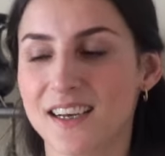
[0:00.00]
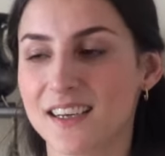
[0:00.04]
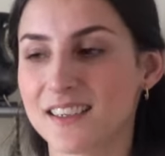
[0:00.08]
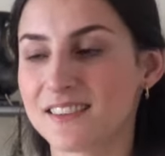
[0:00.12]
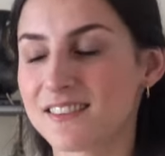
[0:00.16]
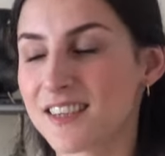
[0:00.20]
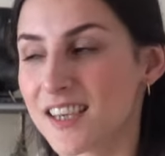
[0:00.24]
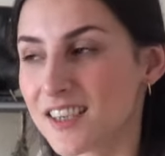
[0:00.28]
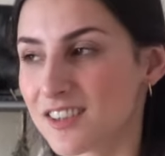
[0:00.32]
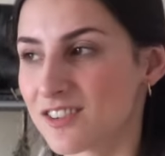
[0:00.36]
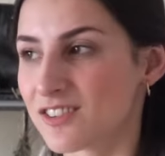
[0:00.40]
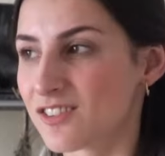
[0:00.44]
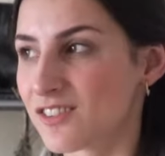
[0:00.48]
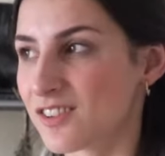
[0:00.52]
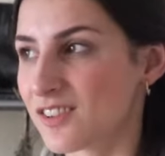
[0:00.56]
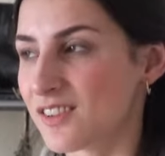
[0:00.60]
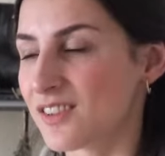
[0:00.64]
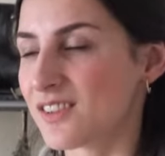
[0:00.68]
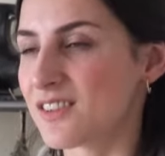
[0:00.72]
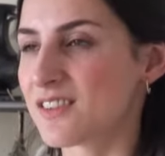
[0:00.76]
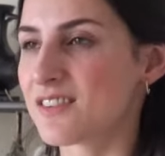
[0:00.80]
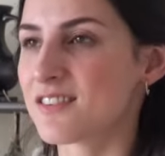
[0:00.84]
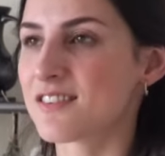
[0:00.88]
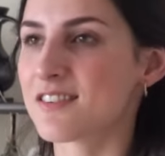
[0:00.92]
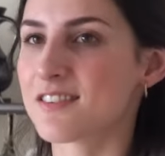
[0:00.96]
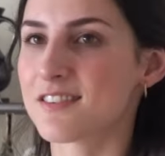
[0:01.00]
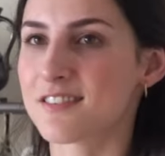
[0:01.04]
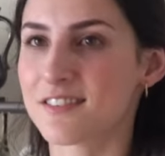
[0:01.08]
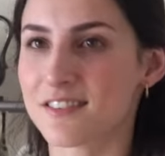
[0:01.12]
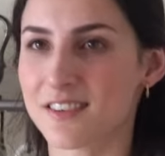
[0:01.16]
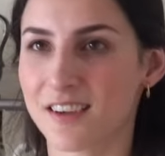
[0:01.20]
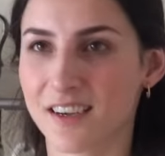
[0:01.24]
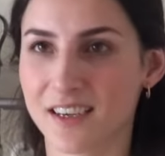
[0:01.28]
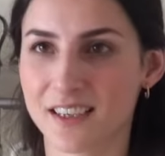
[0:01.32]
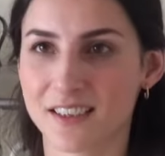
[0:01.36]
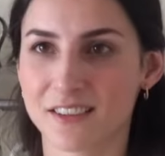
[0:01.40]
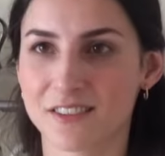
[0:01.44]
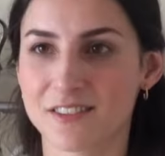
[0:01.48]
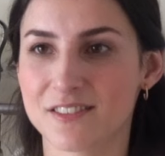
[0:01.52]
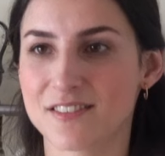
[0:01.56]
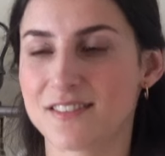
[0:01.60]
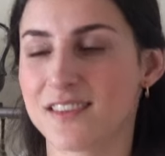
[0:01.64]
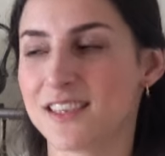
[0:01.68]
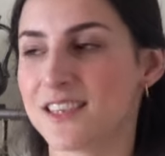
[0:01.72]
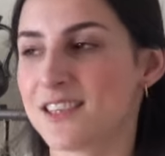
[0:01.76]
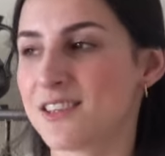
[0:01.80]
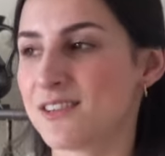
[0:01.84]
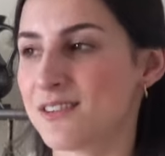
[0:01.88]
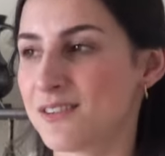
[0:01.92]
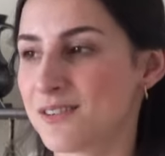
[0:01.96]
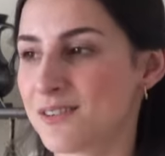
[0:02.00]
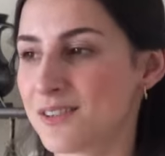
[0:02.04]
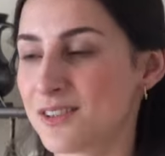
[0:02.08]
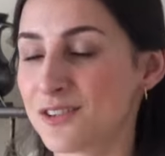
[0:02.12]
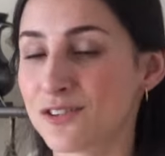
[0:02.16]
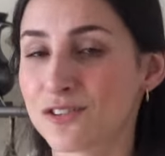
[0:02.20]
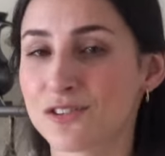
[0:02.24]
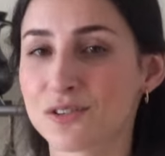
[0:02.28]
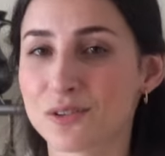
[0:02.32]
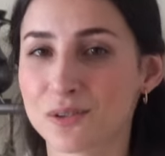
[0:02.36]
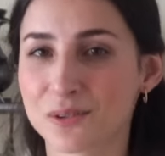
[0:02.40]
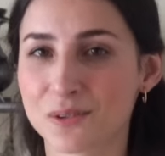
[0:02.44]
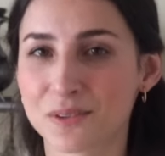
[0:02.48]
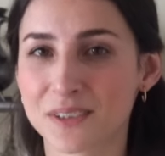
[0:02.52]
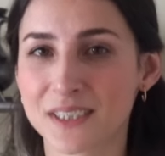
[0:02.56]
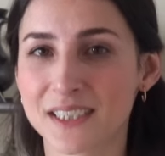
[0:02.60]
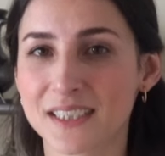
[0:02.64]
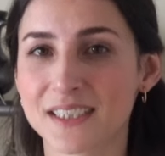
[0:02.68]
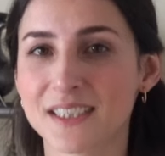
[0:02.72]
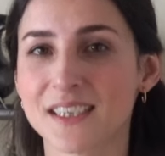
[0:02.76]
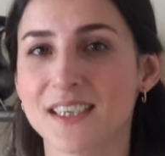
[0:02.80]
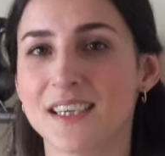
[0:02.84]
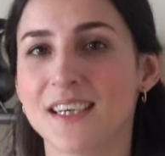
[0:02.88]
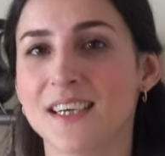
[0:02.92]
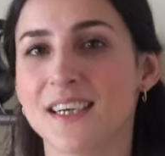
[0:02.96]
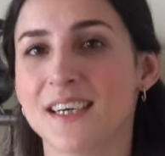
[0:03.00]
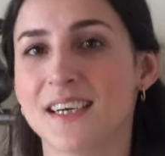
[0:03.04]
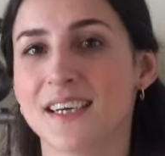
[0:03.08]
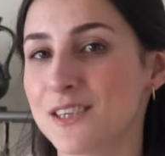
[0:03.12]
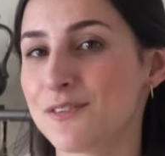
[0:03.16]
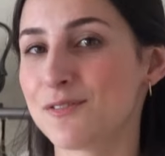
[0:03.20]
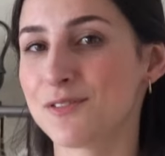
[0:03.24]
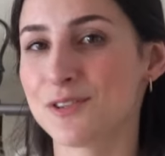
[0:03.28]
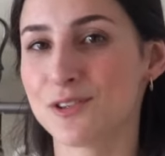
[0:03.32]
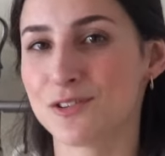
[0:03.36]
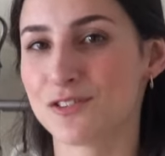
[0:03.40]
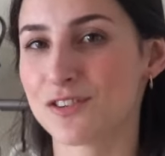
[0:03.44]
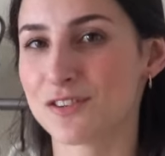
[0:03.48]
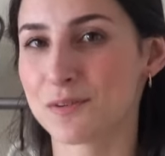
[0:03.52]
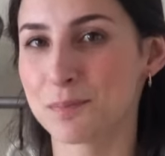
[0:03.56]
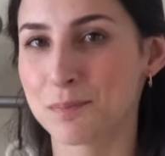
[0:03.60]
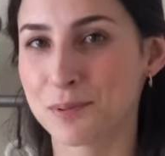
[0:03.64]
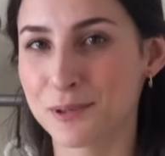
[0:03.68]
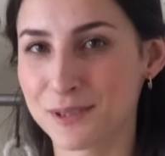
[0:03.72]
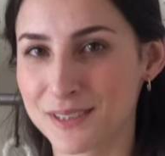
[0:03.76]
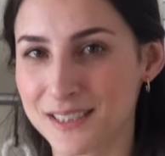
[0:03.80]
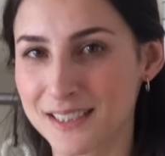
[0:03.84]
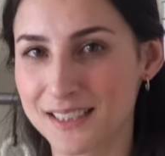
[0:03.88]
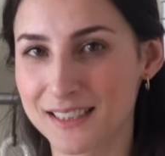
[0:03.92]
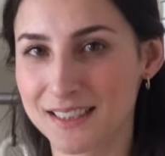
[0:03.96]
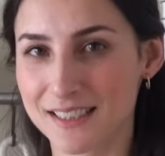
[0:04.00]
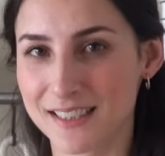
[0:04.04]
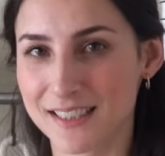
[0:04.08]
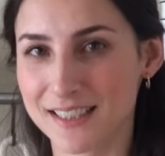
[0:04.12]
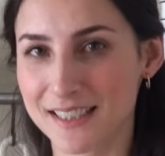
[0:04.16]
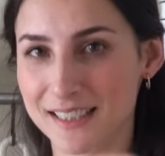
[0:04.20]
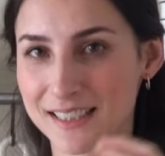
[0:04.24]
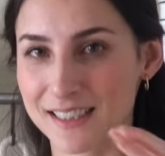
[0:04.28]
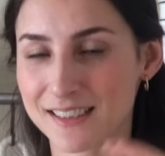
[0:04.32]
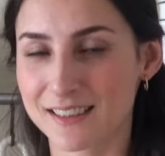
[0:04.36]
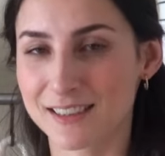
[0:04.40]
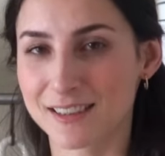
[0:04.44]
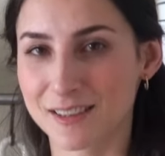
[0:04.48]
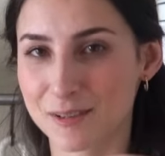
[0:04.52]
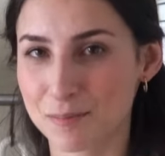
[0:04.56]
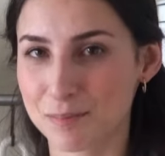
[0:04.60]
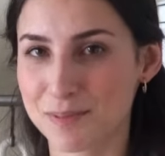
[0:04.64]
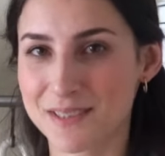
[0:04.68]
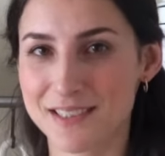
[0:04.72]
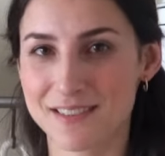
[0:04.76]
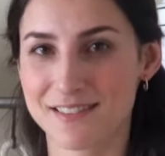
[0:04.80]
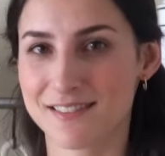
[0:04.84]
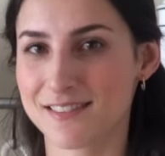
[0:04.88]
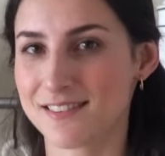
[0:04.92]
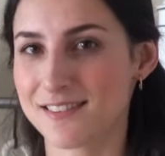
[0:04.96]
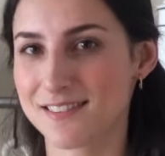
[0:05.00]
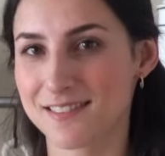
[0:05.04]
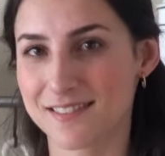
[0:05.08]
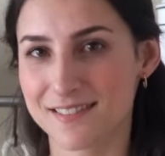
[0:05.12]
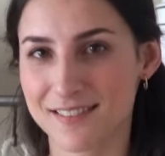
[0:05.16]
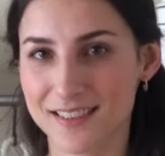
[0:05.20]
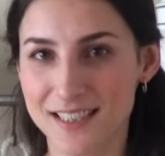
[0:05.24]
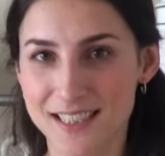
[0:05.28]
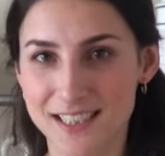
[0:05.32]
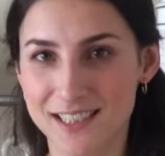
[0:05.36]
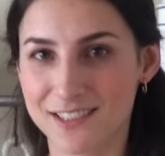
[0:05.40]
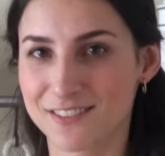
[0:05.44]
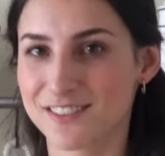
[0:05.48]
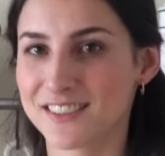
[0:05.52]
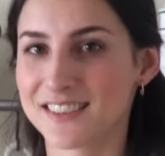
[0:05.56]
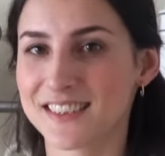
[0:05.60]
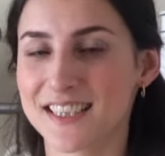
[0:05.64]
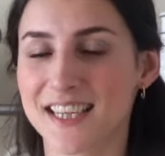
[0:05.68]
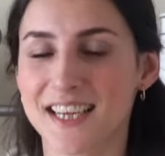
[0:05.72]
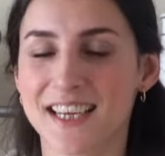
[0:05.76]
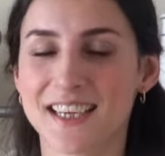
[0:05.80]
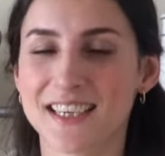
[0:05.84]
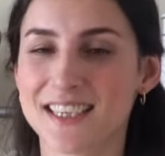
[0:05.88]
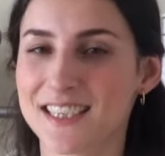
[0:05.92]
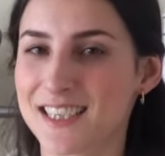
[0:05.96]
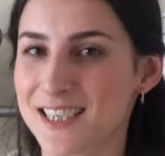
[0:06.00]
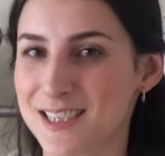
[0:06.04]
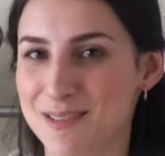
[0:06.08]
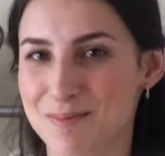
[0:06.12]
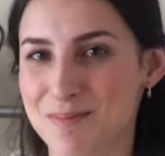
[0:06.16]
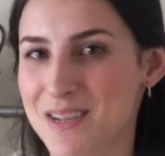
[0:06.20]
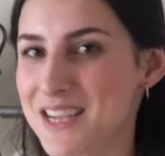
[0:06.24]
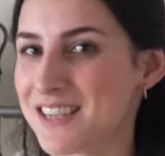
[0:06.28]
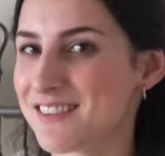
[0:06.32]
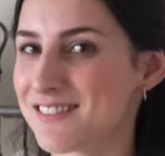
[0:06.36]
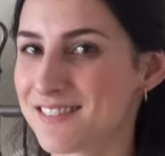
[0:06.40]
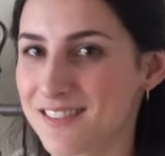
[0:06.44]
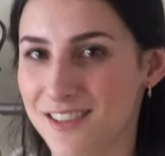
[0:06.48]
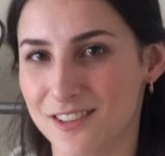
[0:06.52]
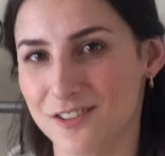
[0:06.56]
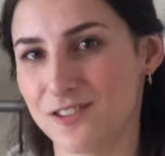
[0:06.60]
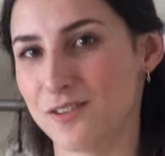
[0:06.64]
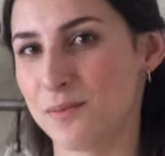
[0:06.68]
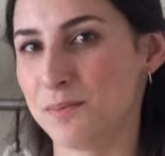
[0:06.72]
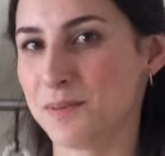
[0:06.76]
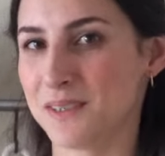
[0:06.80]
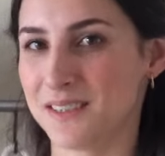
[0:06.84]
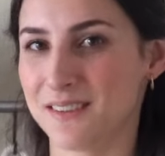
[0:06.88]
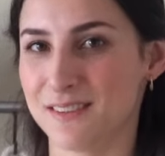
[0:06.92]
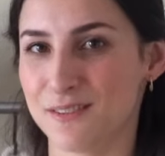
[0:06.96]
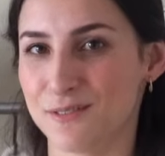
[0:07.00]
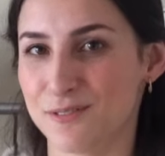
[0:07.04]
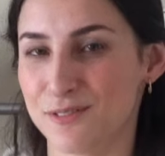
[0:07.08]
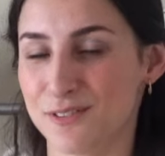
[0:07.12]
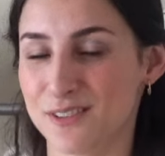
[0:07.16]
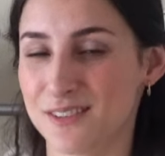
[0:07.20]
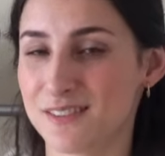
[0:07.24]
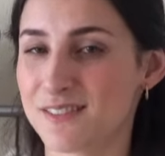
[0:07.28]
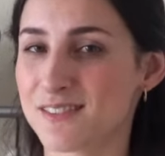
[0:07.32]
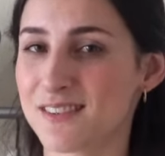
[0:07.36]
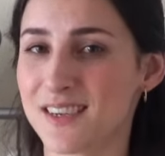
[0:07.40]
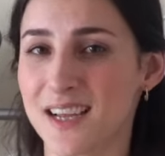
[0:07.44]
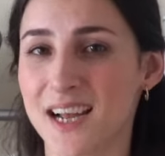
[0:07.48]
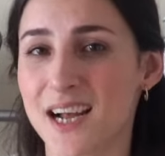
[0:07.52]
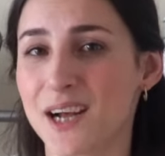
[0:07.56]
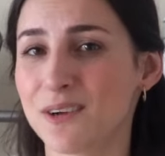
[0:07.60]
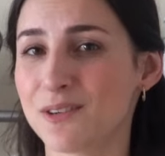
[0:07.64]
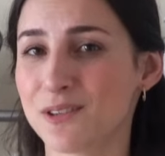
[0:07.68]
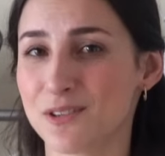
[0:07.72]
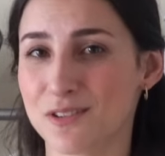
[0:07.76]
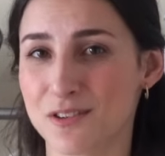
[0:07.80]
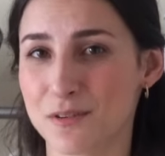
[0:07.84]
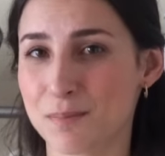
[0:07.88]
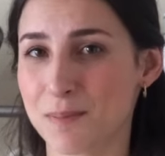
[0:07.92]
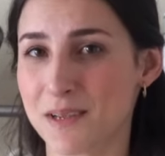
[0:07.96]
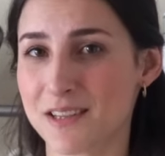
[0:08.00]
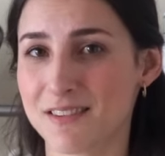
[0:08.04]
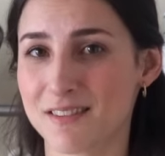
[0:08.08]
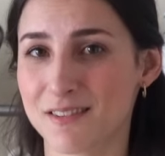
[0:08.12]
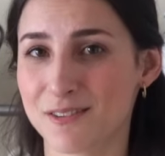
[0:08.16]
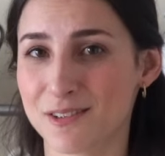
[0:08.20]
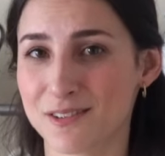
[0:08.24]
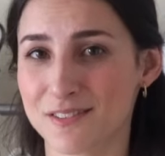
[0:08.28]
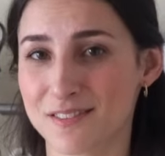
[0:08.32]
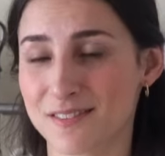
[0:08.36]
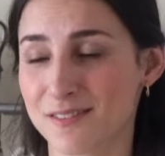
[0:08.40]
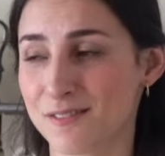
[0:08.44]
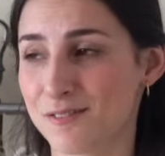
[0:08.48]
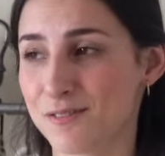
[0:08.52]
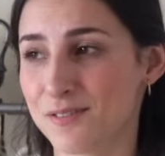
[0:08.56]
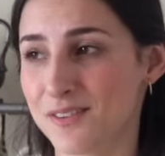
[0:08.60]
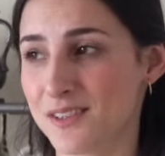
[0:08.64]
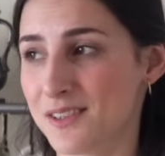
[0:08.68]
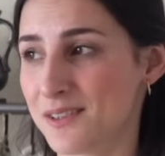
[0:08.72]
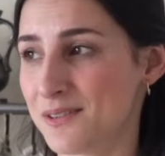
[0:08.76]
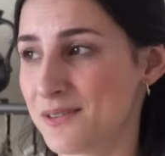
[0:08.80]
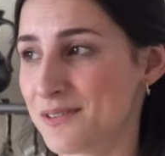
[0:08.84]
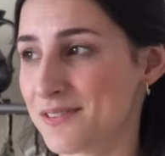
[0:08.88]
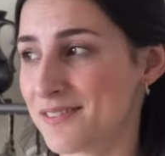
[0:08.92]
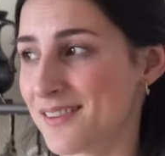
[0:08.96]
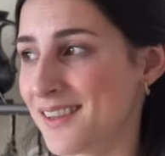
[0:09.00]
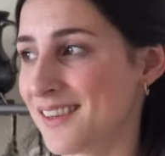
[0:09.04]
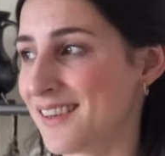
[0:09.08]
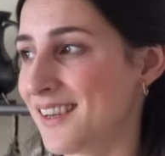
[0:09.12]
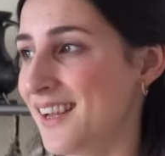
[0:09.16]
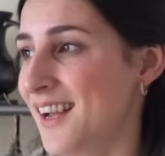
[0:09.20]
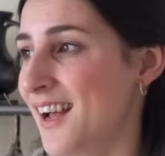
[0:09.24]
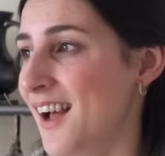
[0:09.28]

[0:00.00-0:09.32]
textures, styles that you enjoy, if you just put in little pieces here and there, it can make such a big difference to how your space looks and feels. And